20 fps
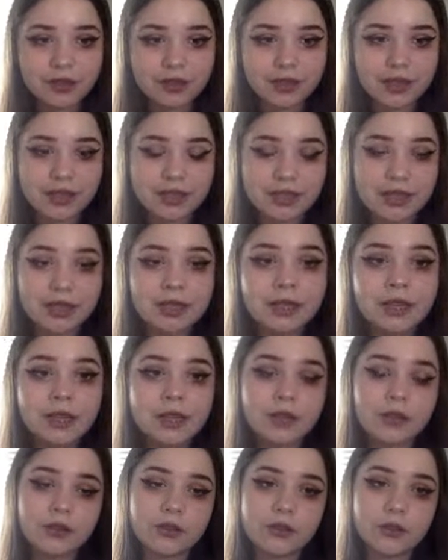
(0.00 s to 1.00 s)
things, like
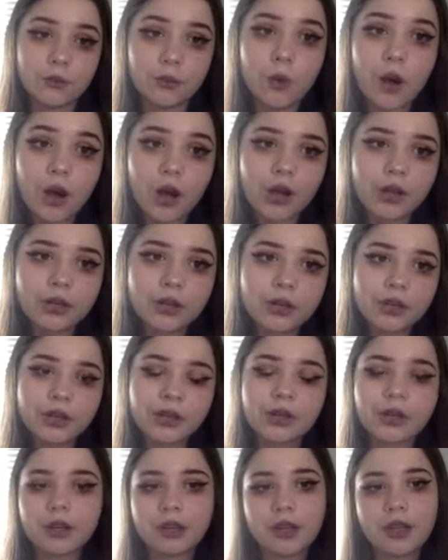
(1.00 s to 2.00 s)
the
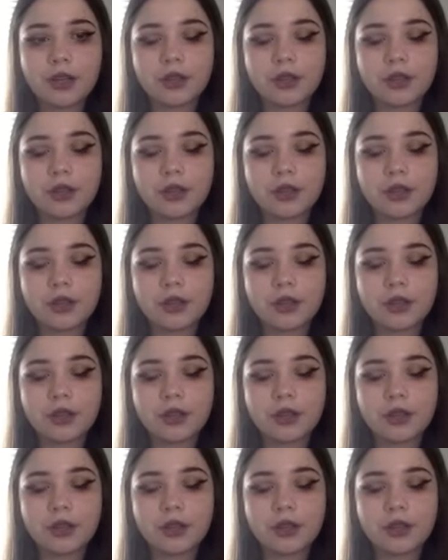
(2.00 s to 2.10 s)
water,